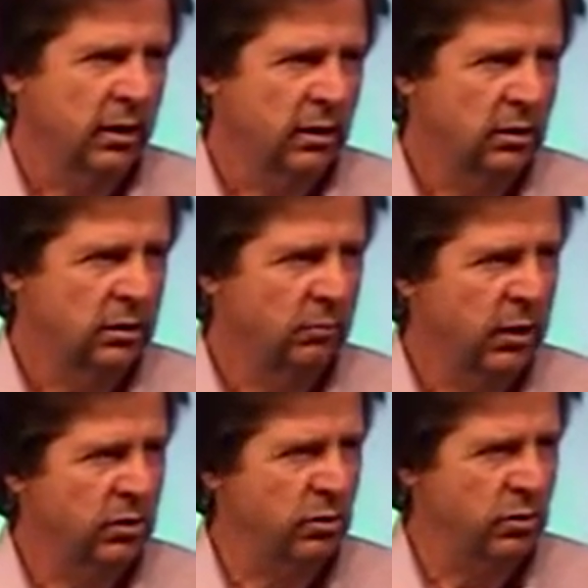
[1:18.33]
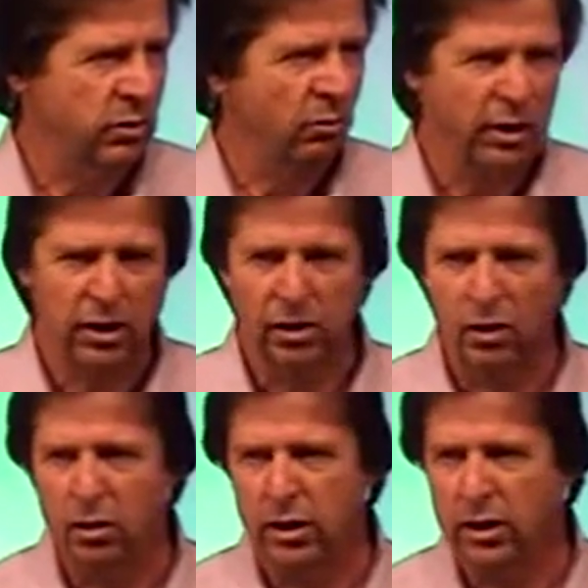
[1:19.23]
just minister to so many that are
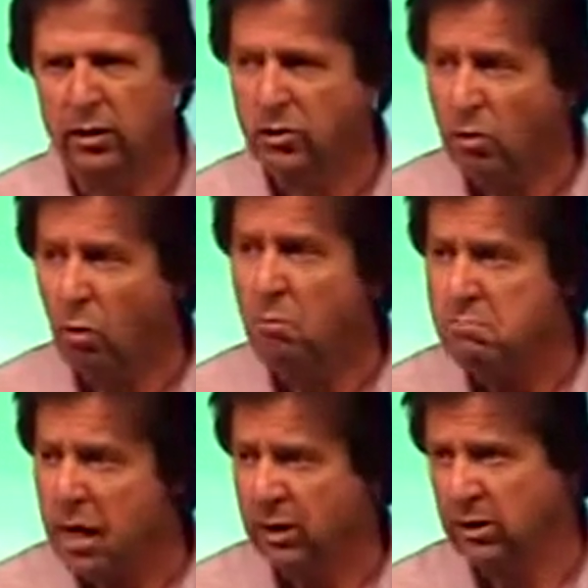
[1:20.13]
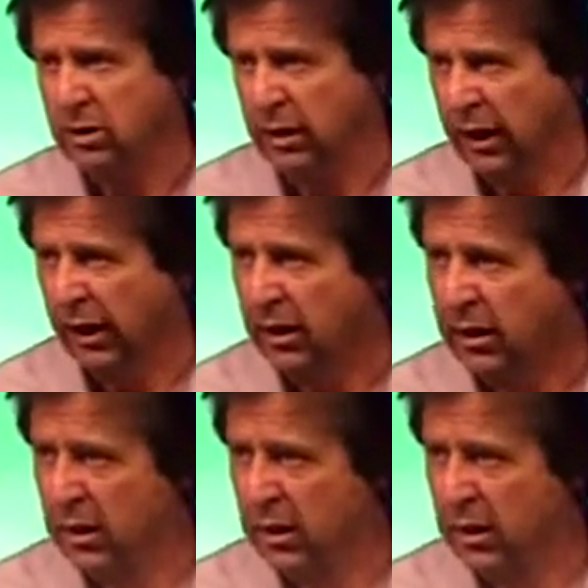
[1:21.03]
hurting. so much today.